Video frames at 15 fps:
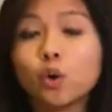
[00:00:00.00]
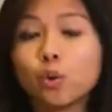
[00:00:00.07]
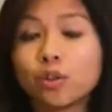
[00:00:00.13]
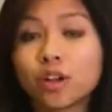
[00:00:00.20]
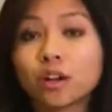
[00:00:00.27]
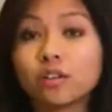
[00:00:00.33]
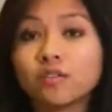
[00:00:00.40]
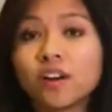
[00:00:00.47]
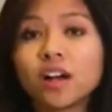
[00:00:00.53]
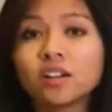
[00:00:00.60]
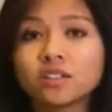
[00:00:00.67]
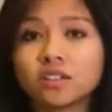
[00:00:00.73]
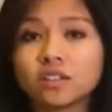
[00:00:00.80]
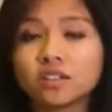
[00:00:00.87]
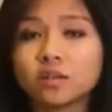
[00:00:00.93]
Without a file
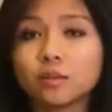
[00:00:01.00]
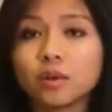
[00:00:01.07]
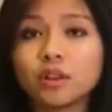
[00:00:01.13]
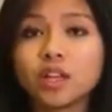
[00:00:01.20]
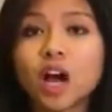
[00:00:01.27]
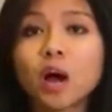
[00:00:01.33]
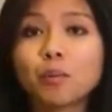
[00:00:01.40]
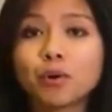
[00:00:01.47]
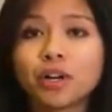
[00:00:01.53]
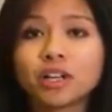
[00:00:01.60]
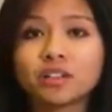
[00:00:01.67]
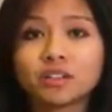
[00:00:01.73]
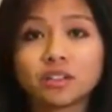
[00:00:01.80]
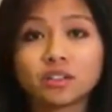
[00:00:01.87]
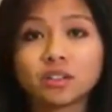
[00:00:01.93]
system, the
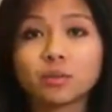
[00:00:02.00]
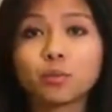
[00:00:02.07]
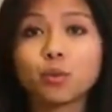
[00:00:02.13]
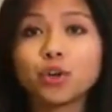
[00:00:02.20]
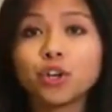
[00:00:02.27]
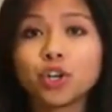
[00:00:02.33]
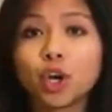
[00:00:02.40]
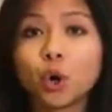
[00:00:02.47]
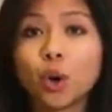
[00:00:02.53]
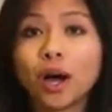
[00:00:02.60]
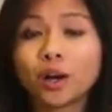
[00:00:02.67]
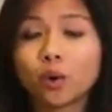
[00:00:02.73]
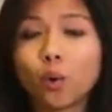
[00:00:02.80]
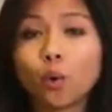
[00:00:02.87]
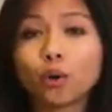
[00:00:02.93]
operating system wouldn't know
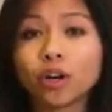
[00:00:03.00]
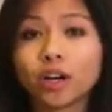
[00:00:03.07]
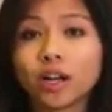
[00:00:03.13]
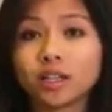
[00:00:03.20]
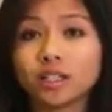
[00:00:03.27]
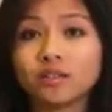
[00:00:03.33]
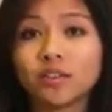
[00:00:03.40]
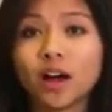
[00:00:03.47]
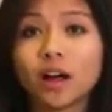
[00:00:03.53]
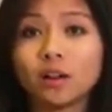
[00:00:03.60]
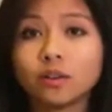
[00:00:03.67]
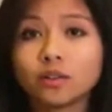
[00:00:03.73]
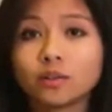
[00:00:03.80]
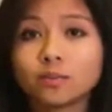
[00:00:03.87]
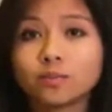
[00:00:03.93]
how to organize
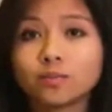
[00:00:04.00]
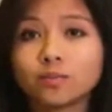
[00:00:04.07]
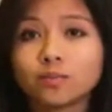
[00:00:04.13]
files.